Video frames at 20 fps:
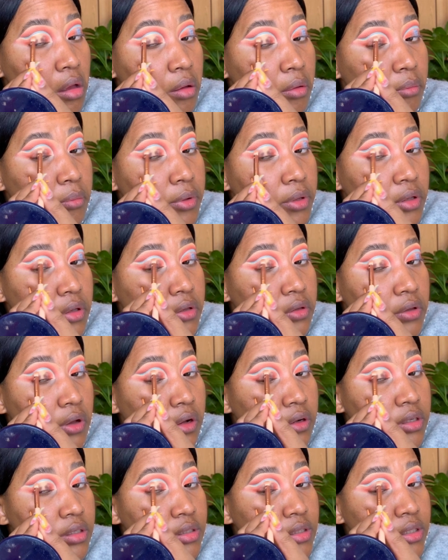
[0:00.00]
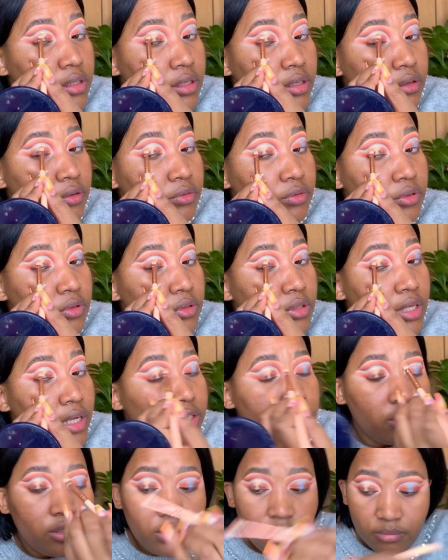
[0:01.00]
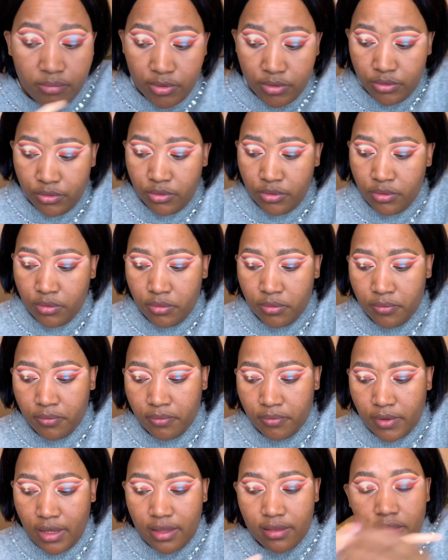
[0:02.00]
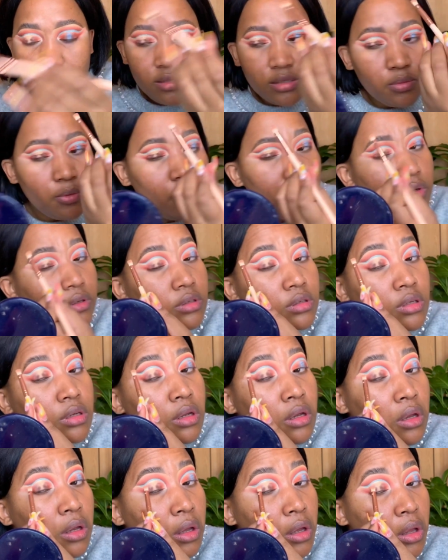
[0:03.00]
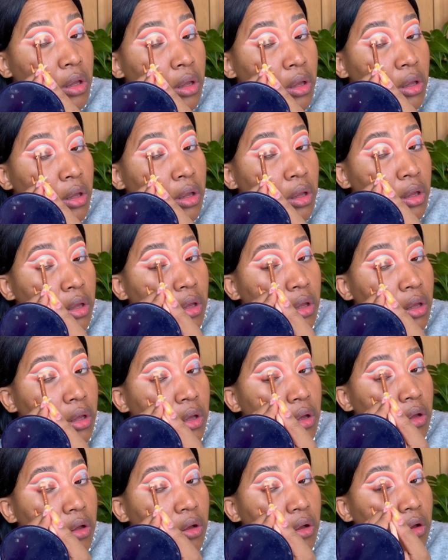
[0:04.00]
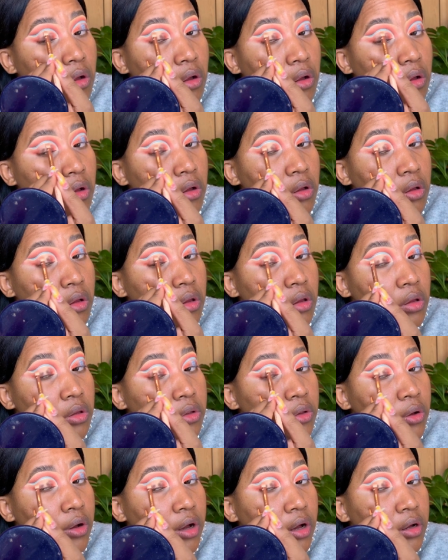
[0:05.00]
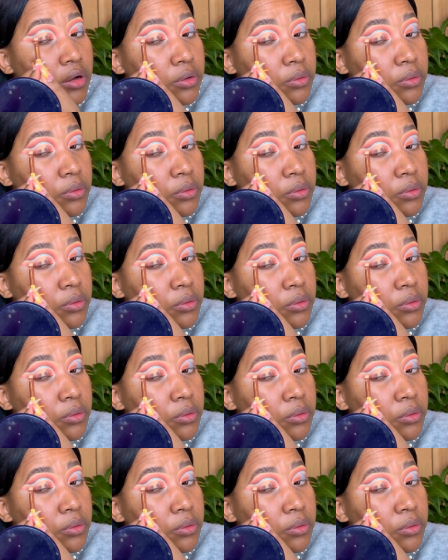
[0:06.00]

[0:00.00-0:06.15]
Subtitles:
Because honestly, if you touch the blue at this point, all your hard